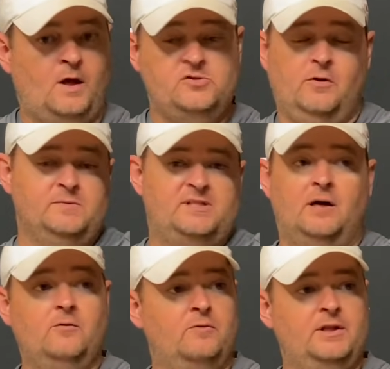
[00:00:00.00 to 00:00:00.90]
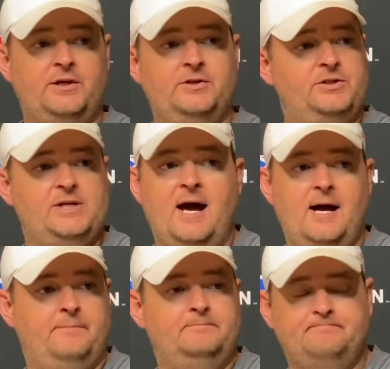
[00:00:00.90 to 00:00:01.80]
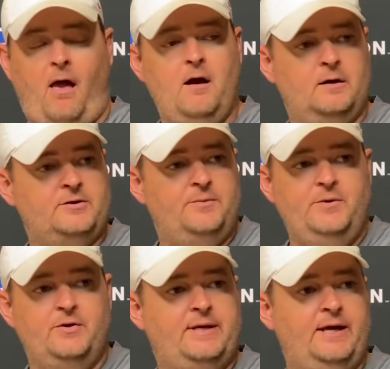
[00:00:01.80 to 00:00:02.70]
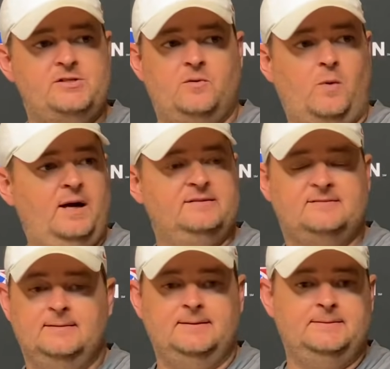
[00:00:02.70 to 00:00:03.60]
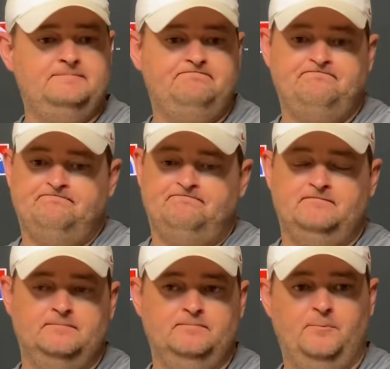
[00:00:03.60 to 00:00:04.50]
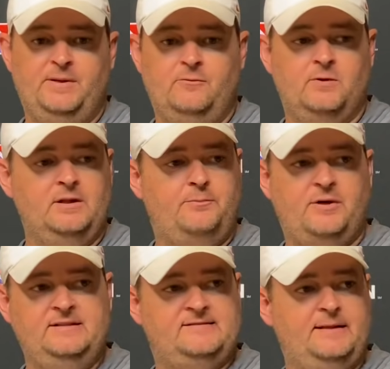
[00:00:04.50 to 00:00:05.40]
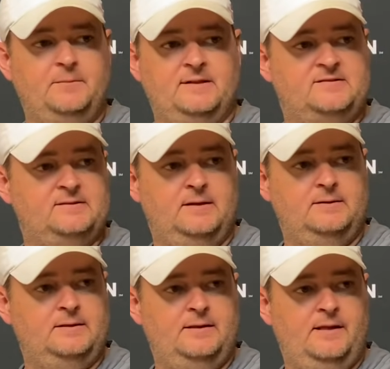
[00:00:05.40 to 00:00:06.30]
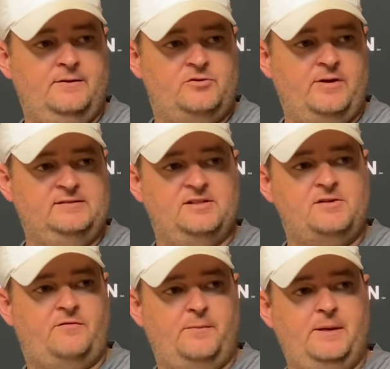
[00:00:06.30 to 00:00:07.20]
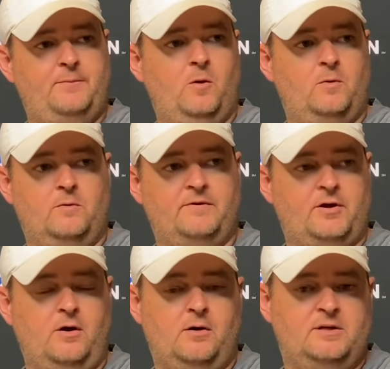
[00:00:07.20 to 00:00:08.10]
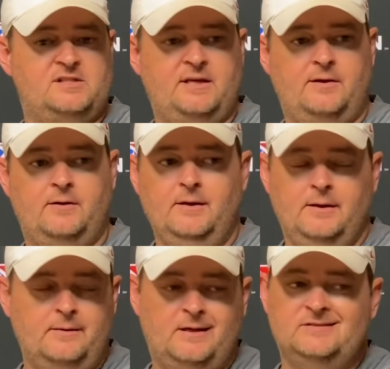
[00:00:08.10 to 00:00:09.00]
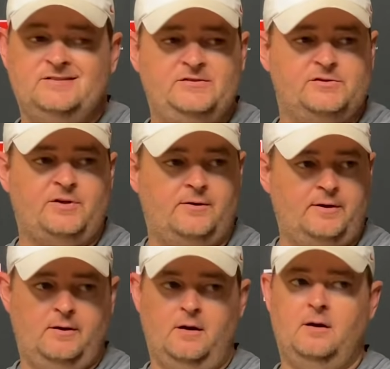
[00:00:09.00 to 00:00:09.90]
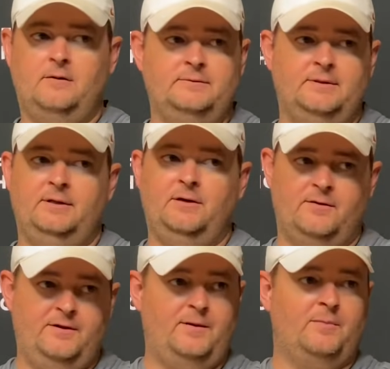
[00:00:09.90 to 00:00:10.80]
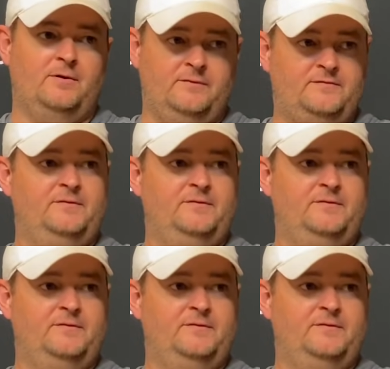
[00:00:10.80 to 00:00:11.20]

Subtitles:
Jerome's done a really good job communication-wise. Been really pretty seamless in the transition from him going over to guard to center. Because he's your starting guard, the number of